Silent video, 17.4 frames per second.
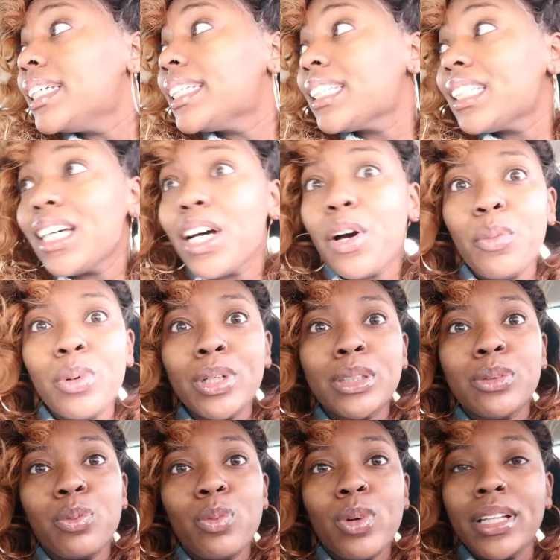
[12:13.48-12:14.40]
sun
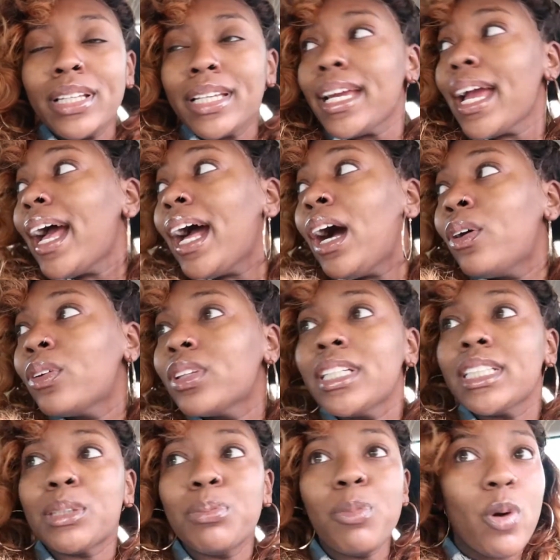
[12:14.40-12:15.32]
was really out
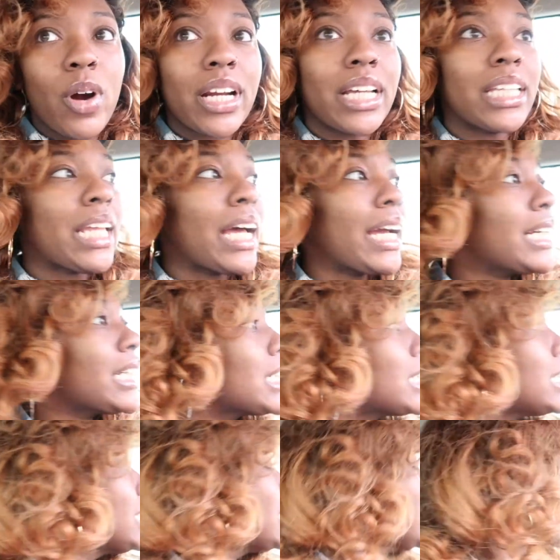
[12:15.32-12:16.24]
this morning like
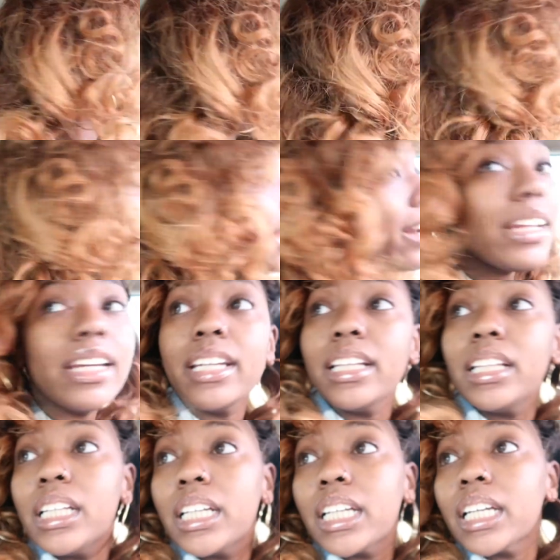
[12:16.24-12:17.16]

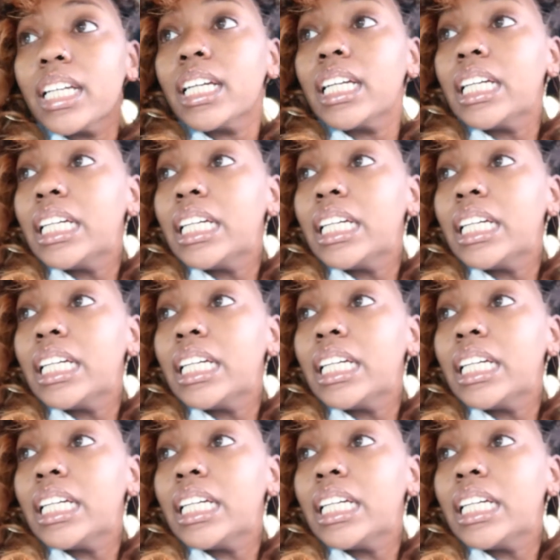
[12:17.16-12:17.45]
shining looking